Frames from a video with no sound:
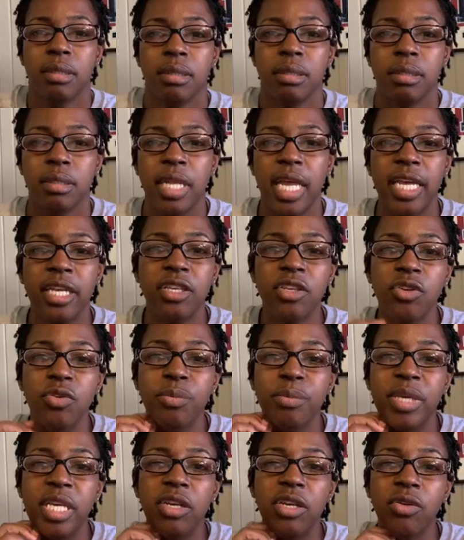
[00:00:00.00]
Thank you,
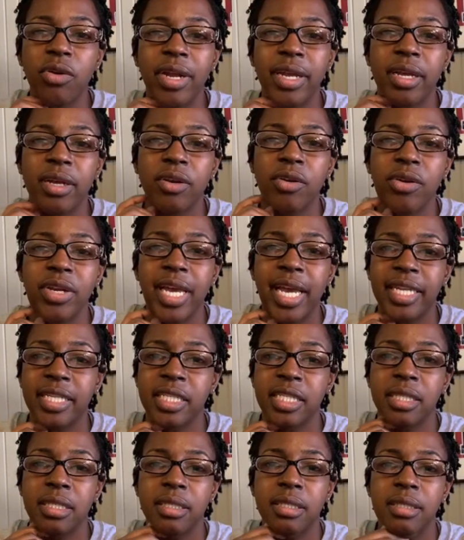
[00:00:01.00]
me cre creates
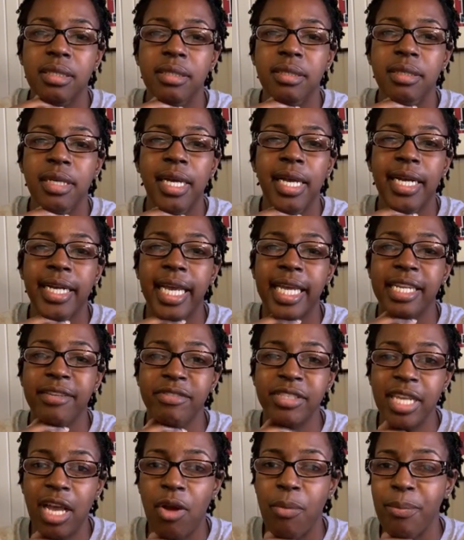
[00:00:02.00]
I can't even
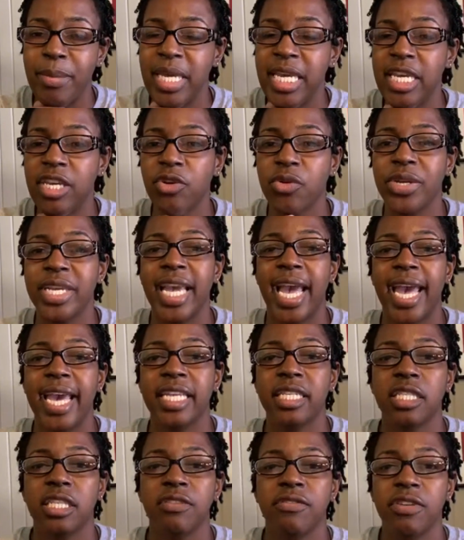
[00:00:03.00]
talk. Me
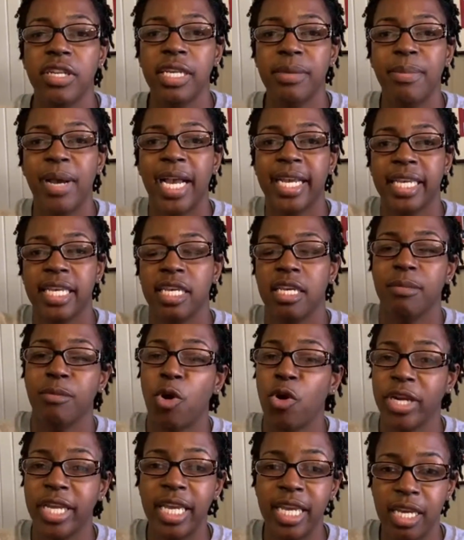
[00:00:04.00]
Creatively by Kim, or
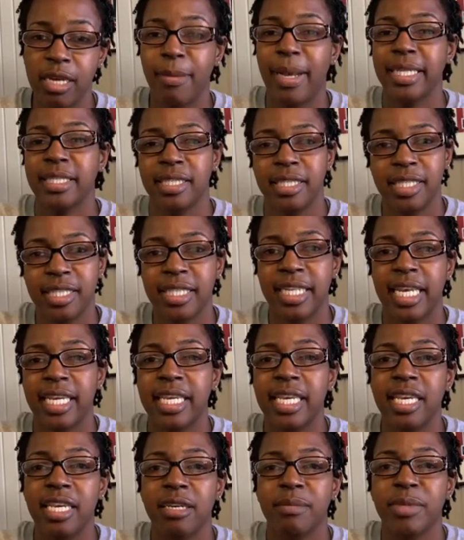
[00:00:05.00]
Kim, I should just say
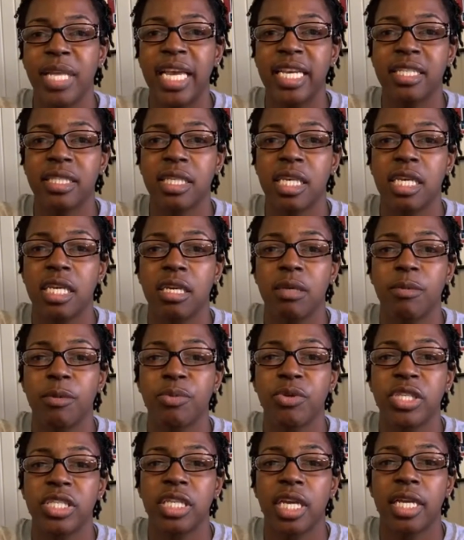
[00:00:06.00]
Kim. Thanks, Kim.
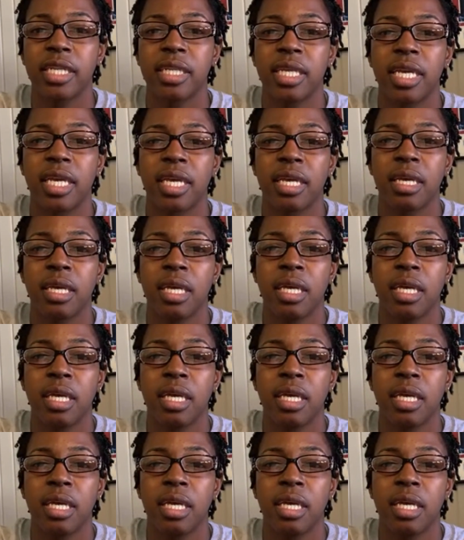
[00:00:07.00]
Appreciate that.